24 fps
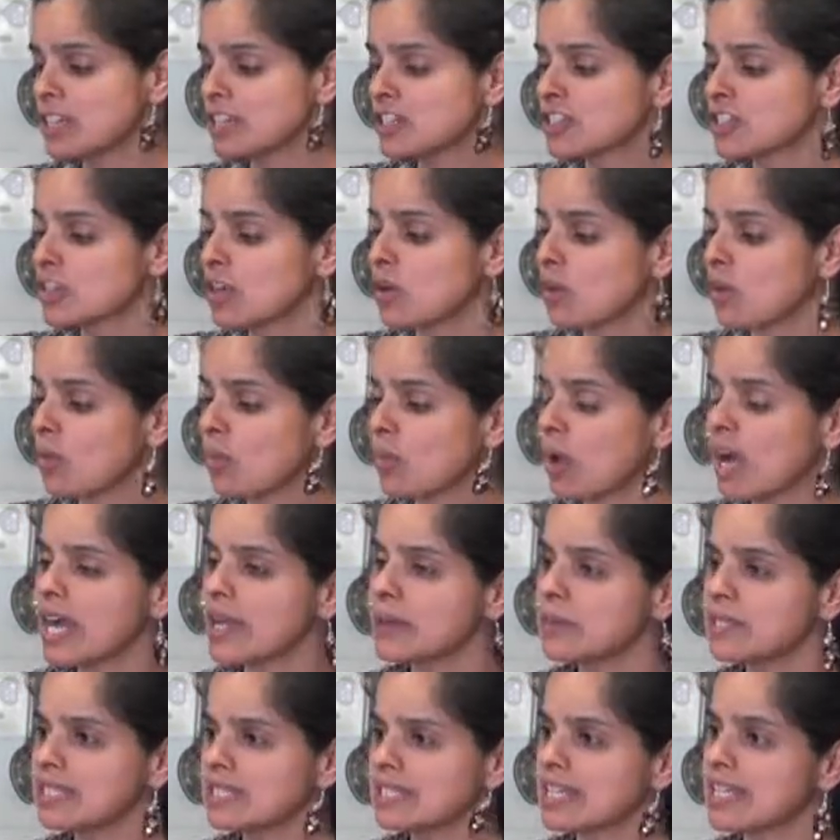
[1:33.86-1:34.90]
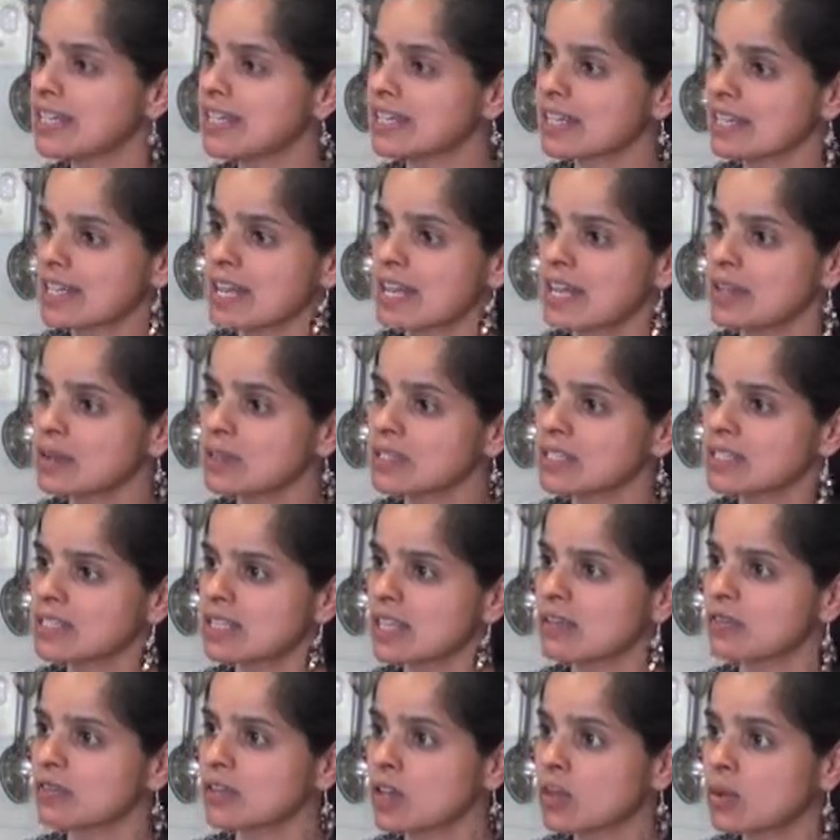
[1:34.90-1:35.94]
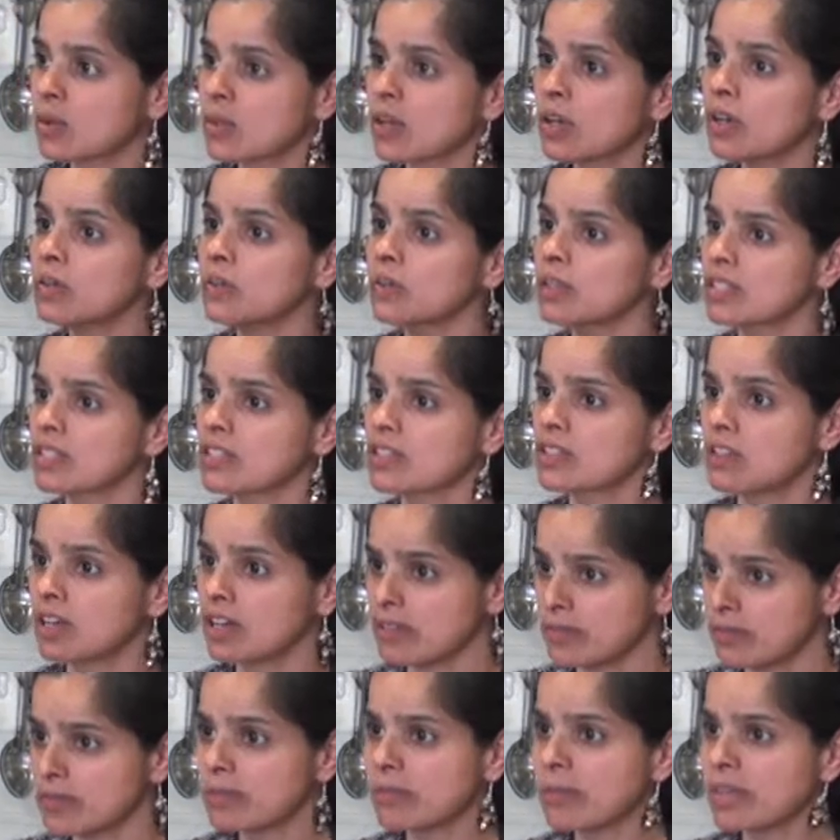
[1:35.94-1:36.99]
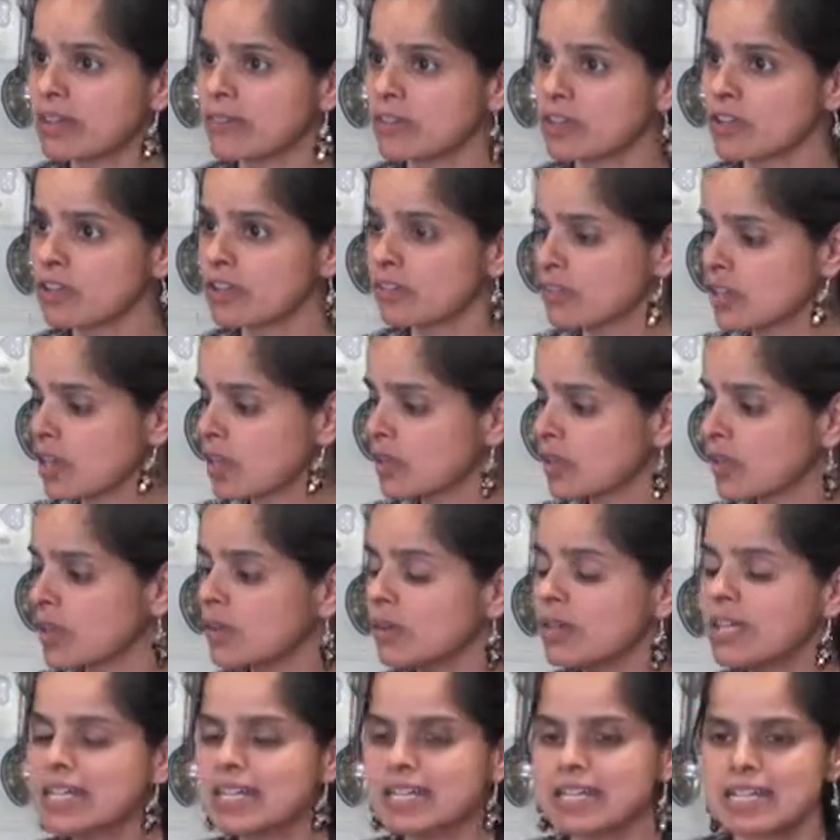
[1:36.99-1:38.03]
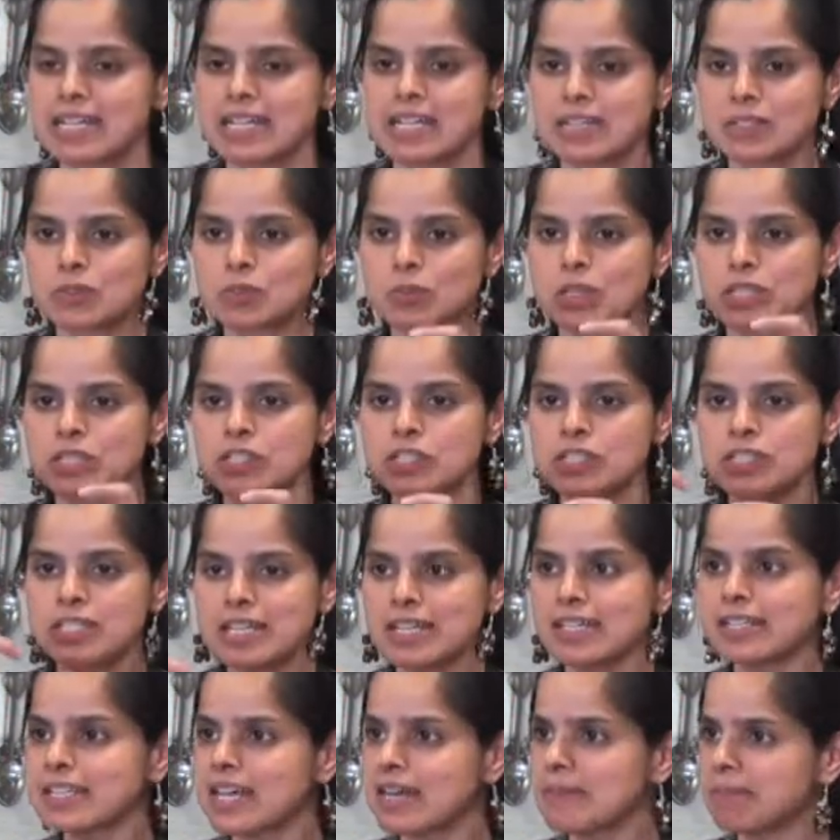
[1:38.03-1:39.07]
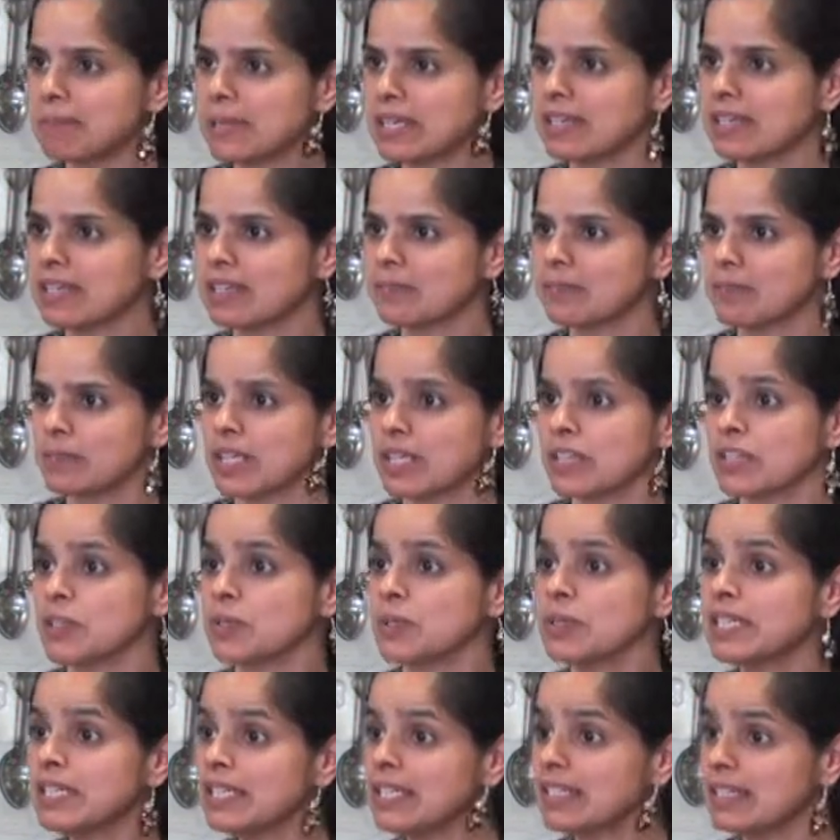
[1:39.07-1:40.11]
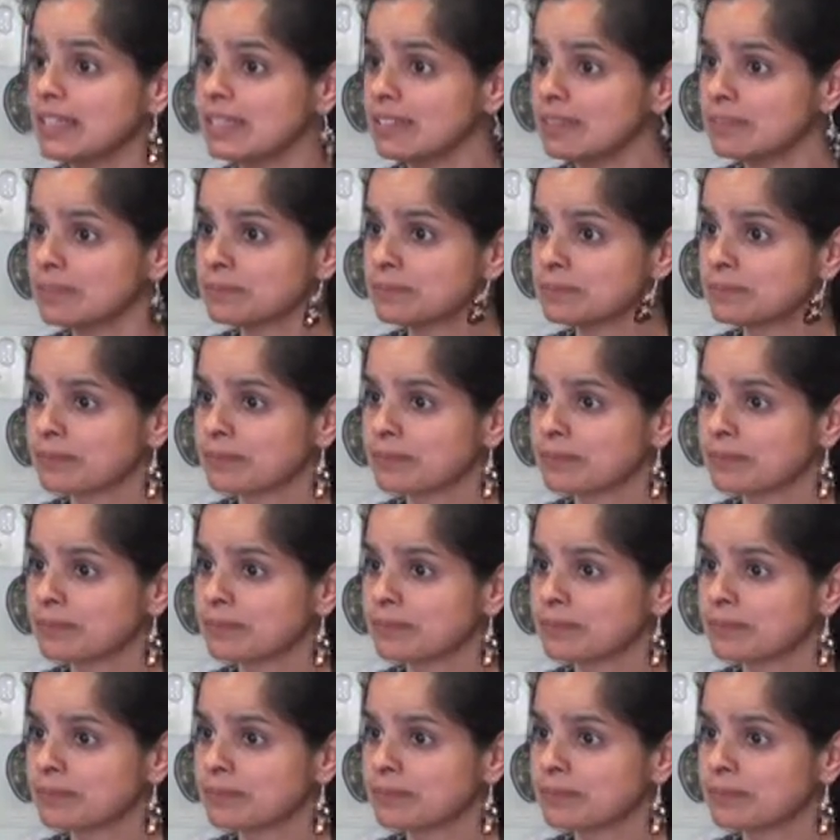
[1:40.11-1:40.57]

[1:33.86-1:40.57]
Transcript: So why we say cacao instead of cocoa, because a lot of you may have heard of cocoa, is when you take that bean and you heat it,